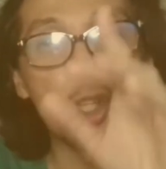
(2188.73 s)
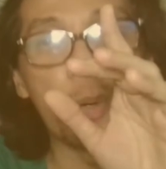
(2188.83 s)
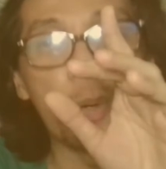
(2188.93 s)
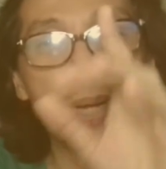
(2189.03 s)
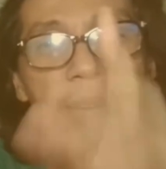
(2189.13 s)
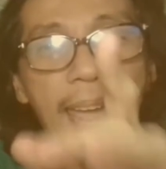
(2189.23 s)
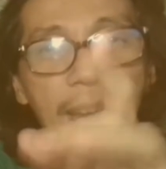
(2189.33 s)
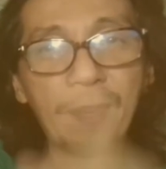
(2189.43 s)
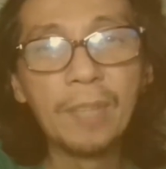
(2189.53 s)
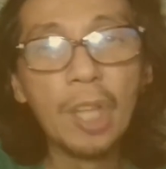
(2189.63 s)
So
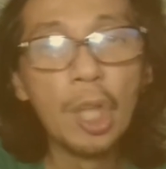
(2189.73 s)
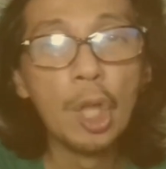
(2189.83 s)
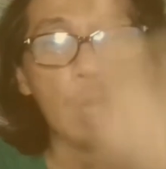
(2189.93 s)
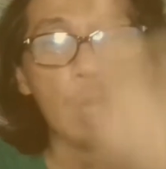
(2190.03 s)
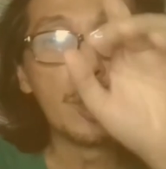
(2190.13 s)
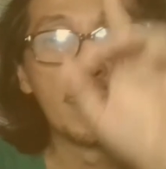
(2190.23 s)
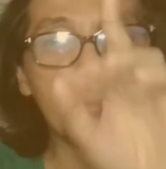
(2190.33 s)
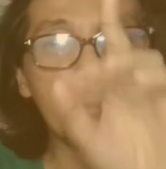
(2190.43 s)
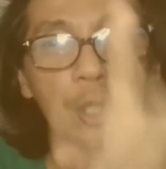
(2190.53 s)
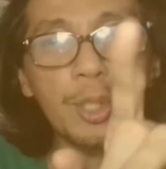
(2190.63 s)
again,
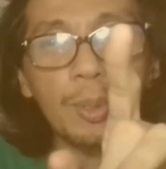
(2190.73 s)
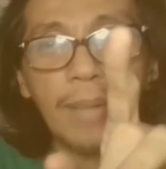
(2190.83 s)
Jujutsu